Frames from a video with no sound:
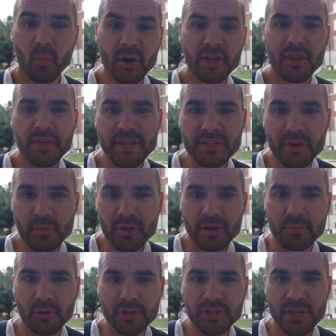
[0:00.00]
One of the things I really
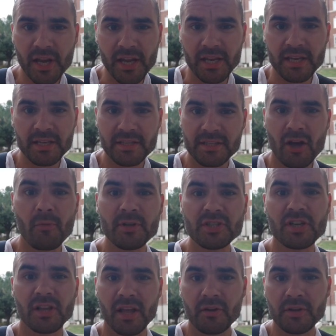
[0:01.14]
appreciate is how much
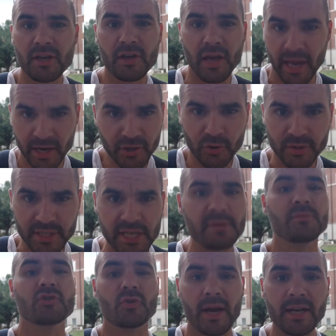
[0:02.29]
Claudia and her
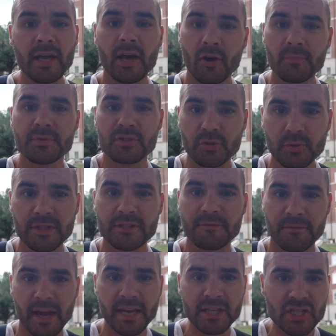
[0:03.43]
team try to help students
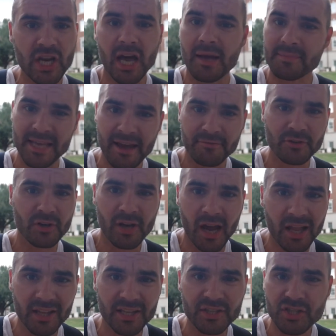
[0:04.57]
find jobs after
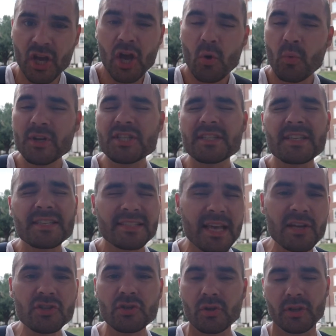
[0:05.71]
college, which is
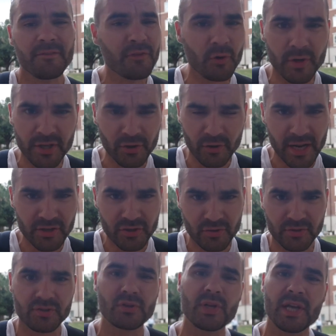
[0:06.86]
essential if you're an international
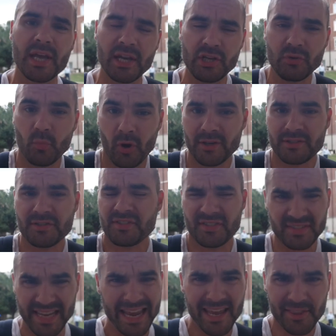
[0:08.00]
student and you want to stay